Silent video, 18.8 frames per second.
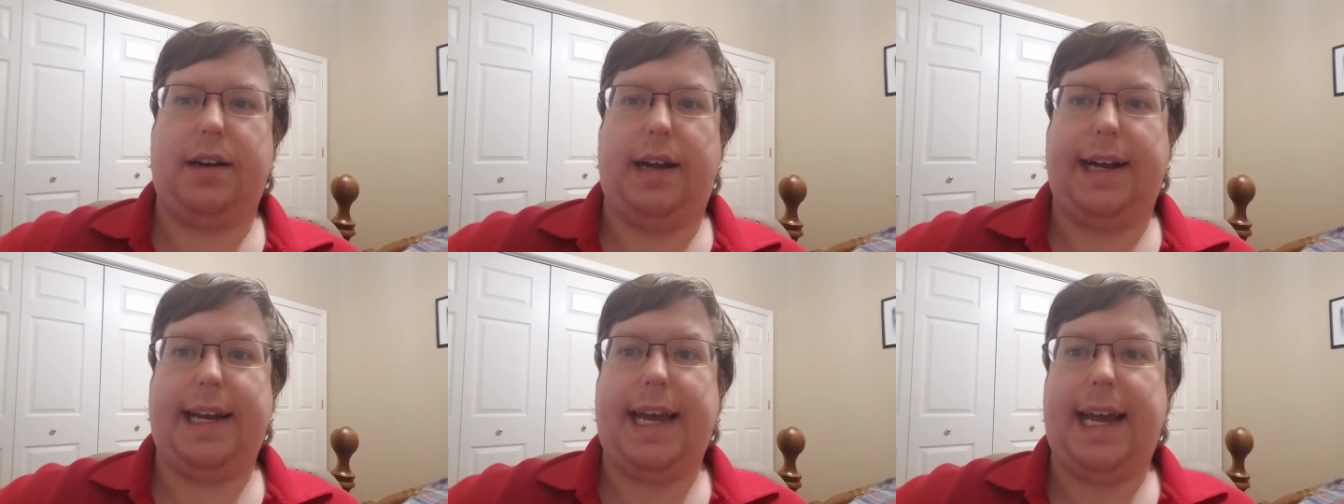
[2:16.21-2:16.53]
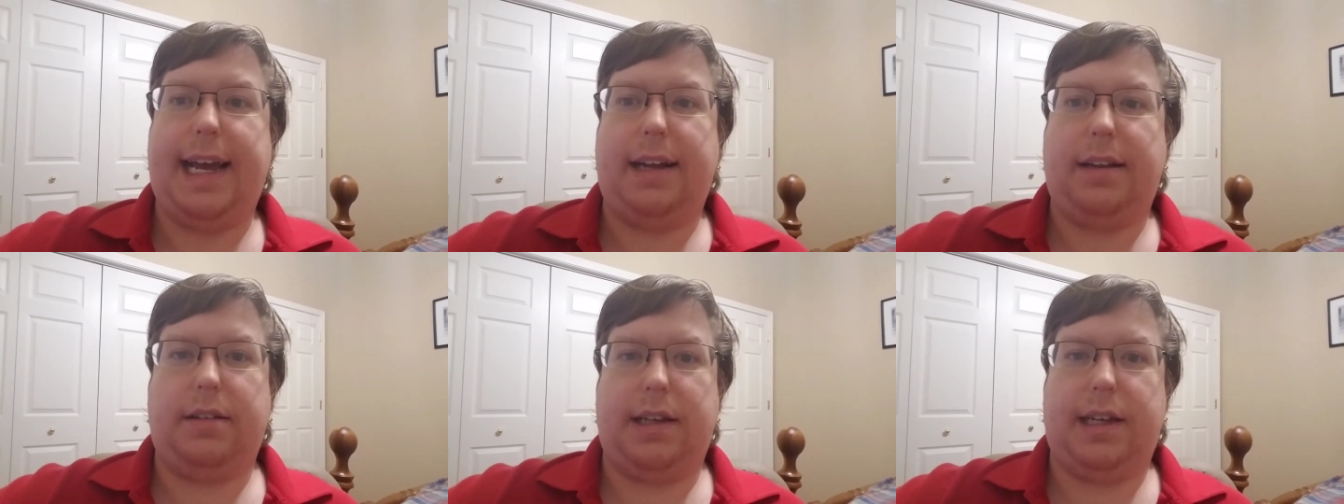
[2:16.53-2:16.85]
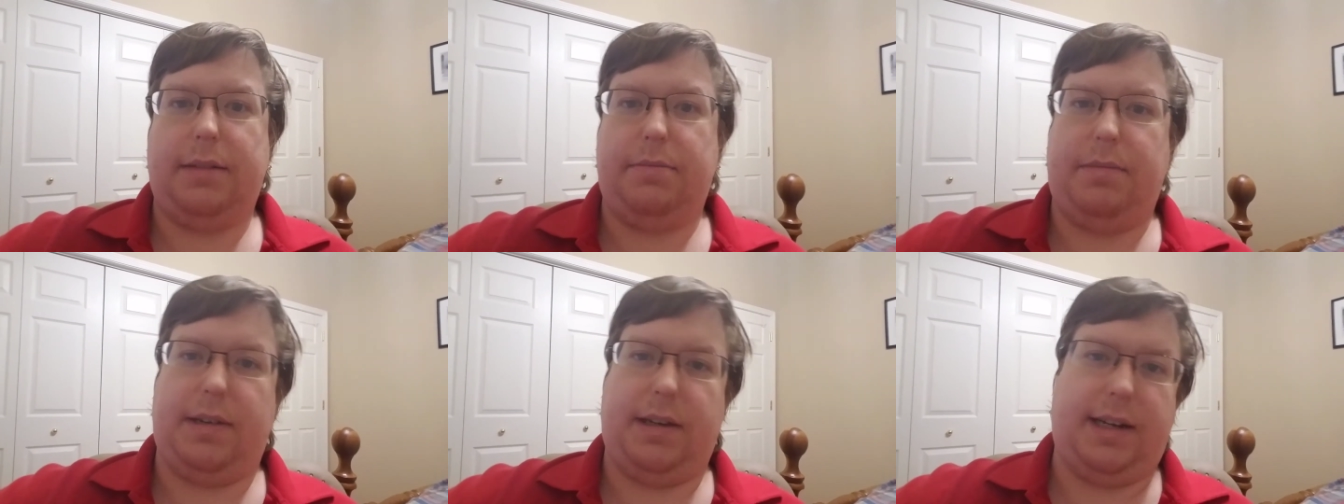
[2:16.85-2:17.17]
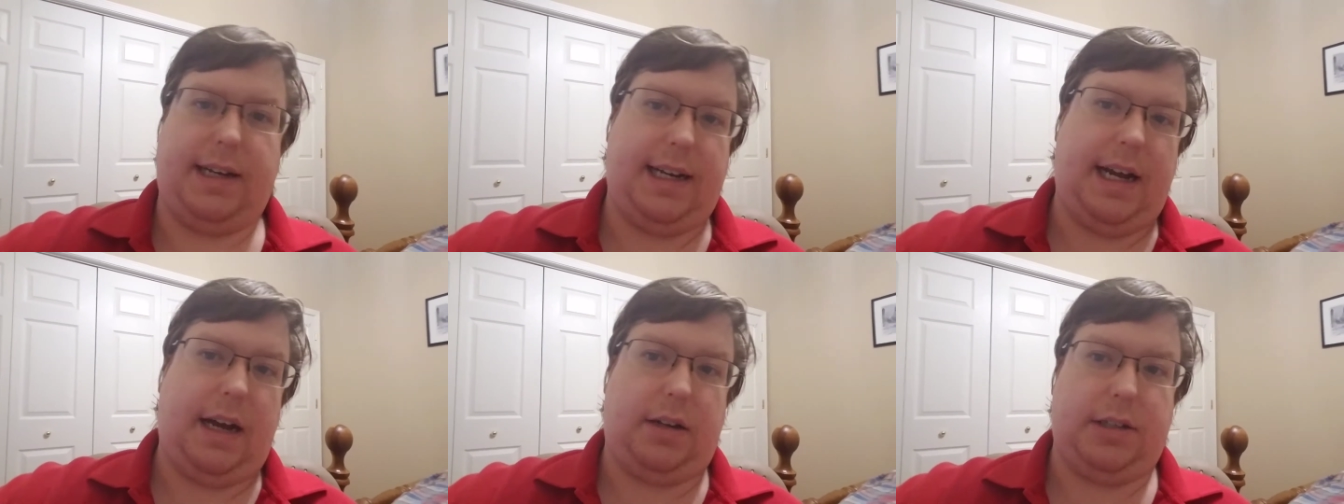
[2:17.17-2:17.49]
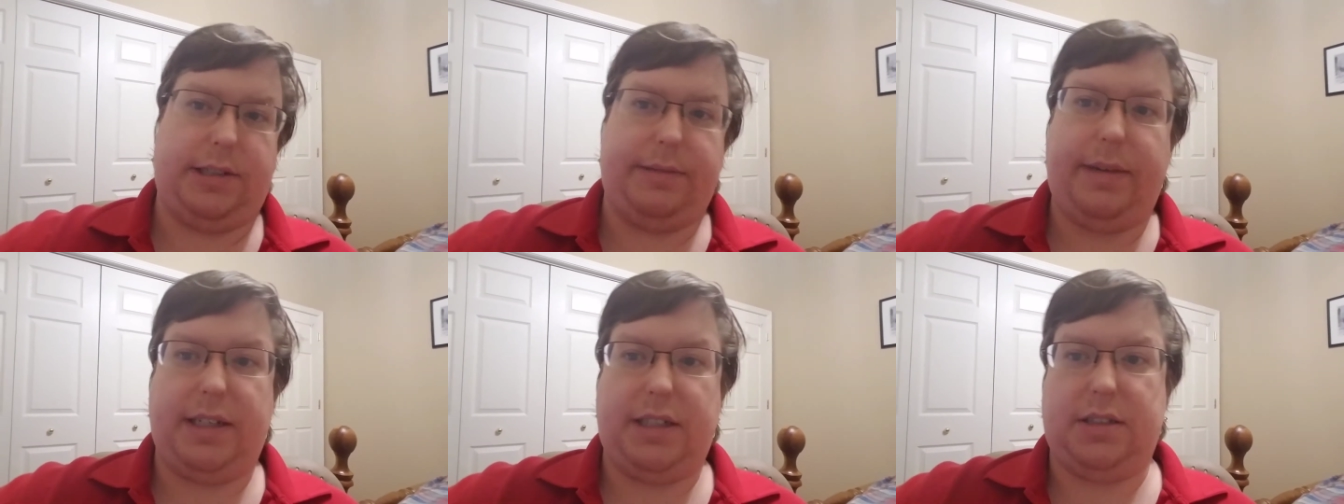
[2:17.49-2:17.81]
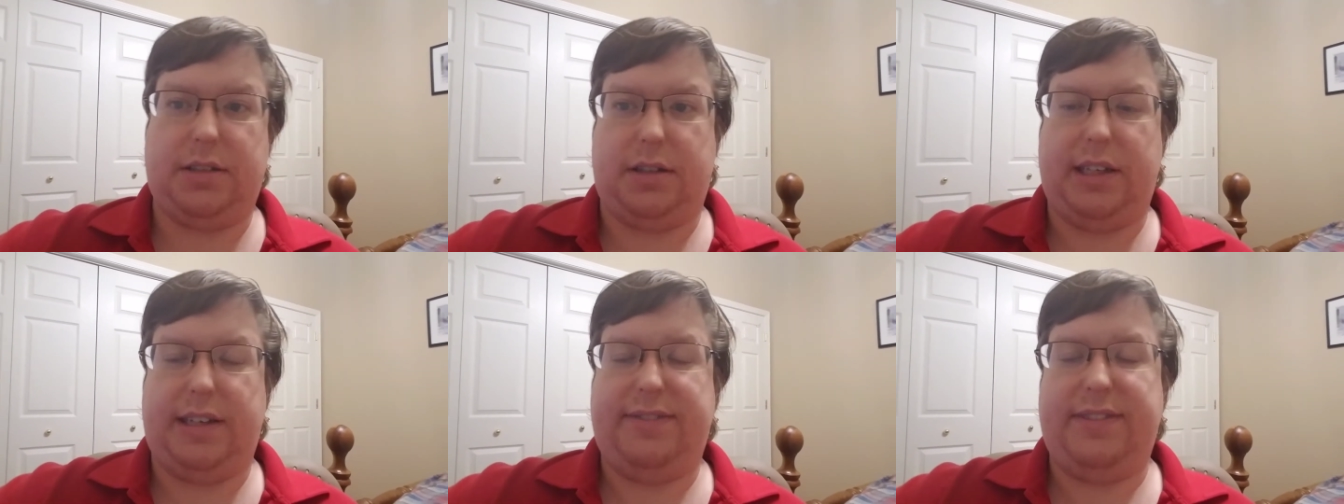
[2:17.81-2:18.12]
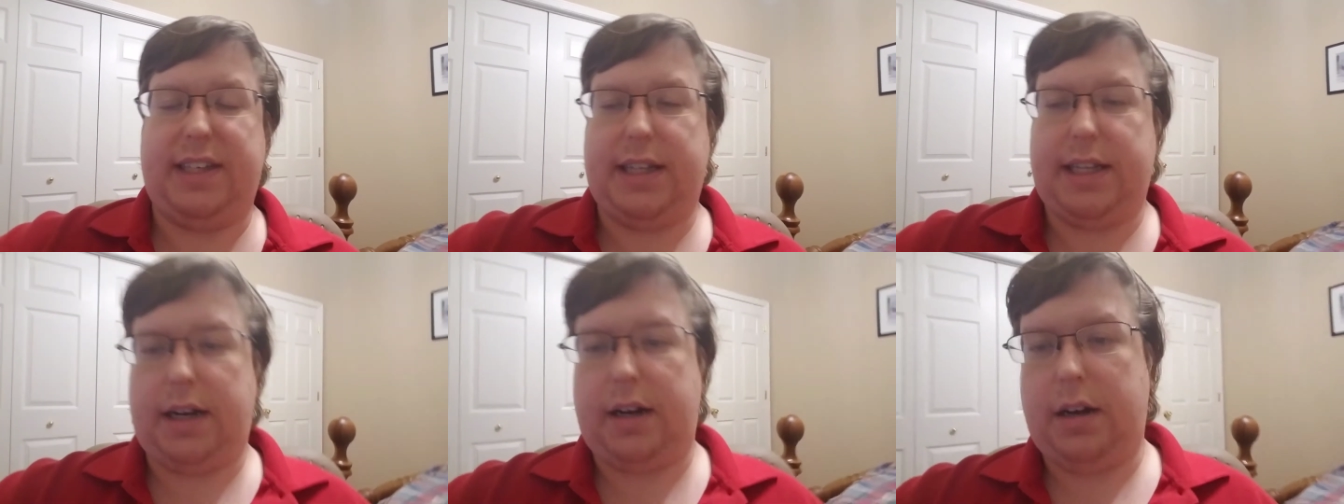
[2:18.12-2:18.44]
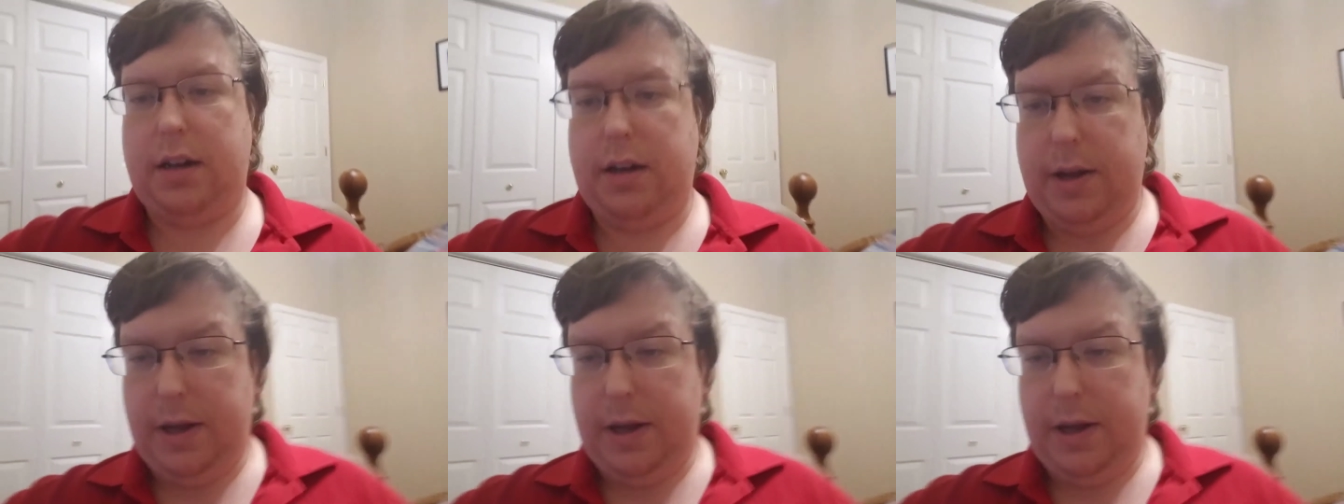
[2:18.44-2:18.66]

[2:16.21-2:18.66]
I can't get get out. She might just leave me there.